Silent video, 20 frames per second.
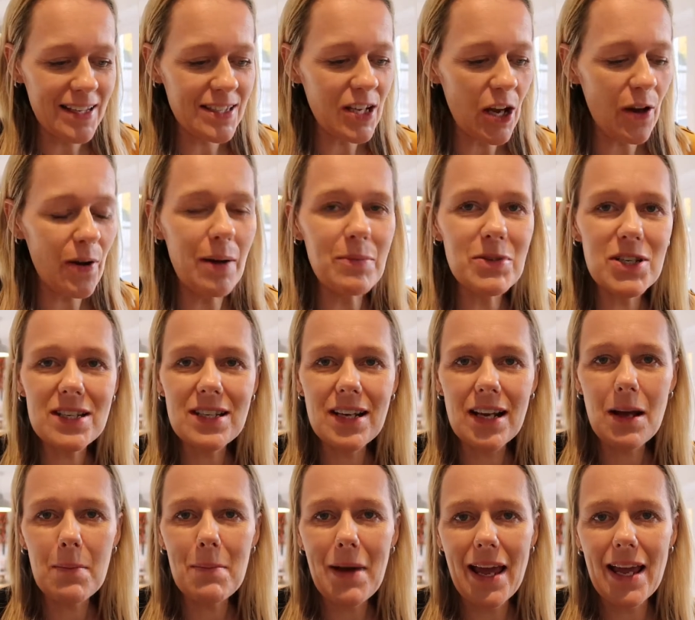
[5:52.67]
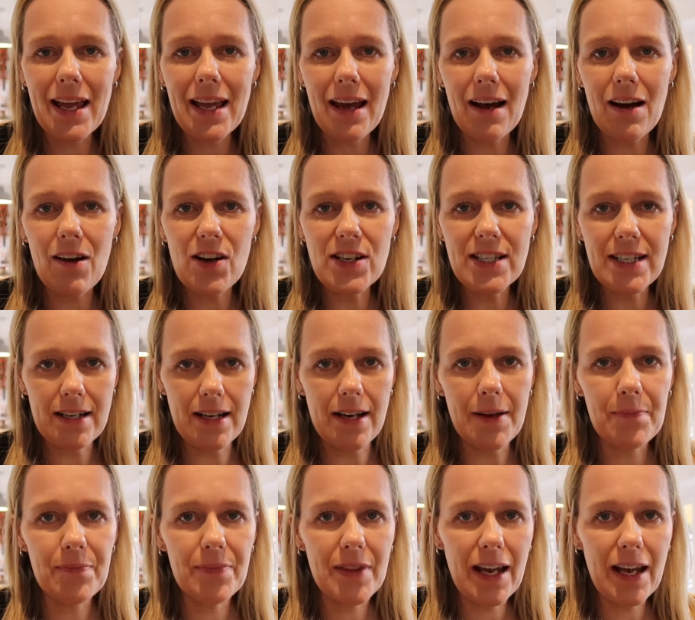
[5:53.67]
So I'm just going to make our dinner.